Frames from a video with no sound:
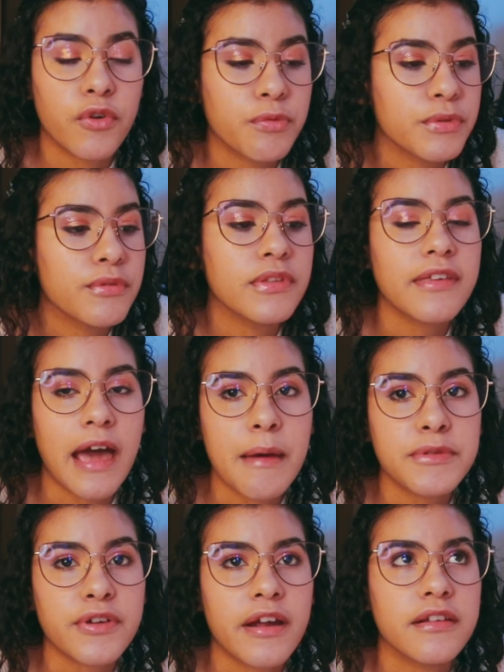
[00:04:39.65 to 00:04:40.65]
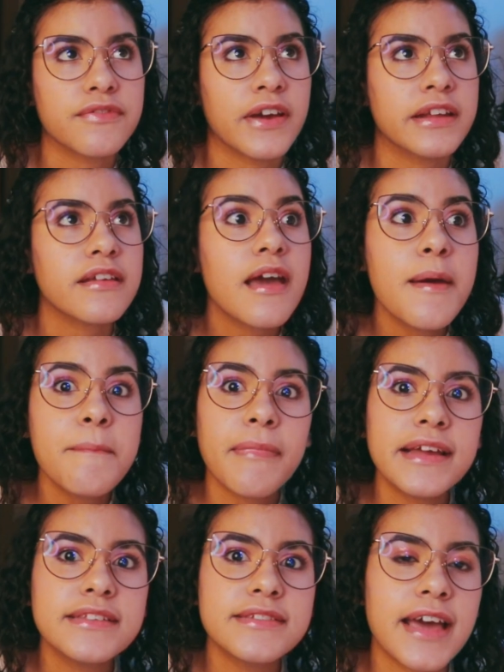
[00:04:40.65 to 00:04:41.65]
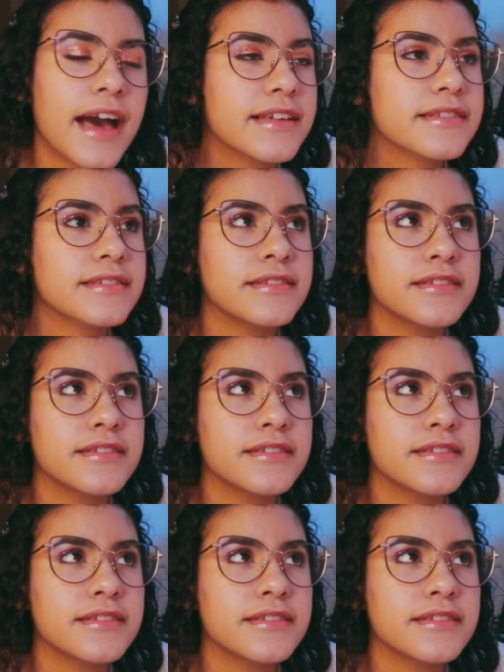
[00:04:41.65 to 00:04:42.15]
between tabs trying to find my tasks